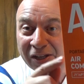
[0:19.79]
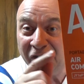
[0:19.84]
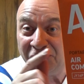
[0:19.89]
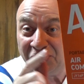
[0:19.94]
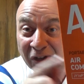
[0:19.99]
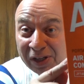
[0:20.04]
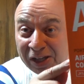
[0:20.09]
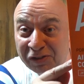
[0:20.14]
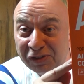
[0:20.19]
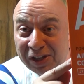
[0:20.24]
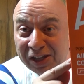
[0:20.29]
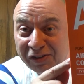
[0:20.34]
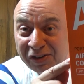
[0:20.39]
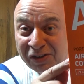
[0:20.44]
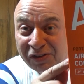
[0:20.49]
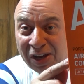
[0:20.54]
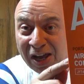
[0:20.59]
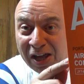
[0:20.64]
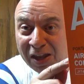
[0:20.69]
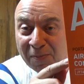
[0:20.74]
So let's get
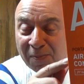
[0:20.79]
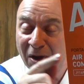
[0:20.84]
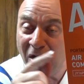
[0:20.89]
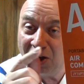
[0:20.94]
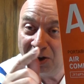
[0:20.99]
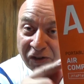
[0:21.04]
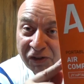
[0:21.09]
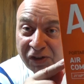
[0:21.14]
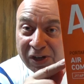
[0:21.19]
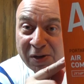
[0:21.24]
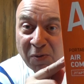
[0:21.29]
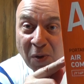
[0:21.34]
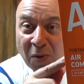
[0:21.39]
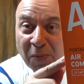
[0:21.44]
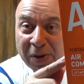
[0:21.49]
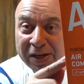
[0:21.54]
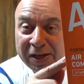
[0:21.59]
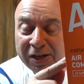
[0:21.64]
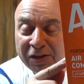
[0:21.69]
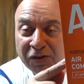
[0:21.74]
this out of the box, see what
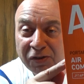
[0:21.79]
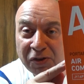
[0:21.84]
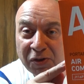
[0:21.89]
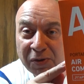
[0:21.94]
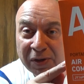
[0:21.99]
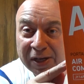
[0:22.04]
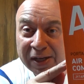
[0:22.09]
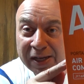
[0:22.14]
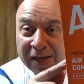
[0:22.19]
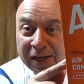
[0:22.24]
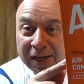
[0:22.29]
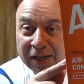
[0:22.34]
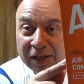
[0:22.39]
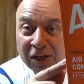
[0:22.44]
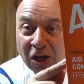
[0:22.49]
we need to do to get it